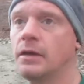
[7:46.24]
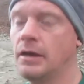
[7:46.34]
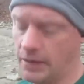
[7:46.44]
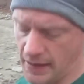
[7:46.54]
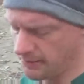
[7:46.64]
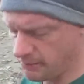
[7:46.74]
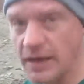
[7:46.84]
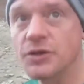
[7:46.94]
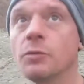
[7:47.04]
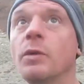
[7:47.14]
any
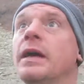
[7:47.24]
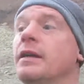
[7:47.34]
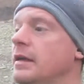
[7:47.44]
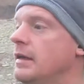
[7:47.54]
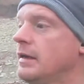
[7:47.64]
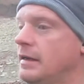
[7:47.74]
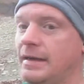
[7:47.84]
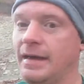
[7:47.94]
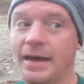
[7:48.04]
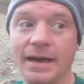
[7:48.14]
major wind,
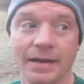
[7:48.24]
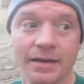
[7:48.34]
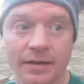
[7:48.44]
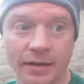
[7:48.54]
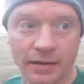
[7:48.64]
and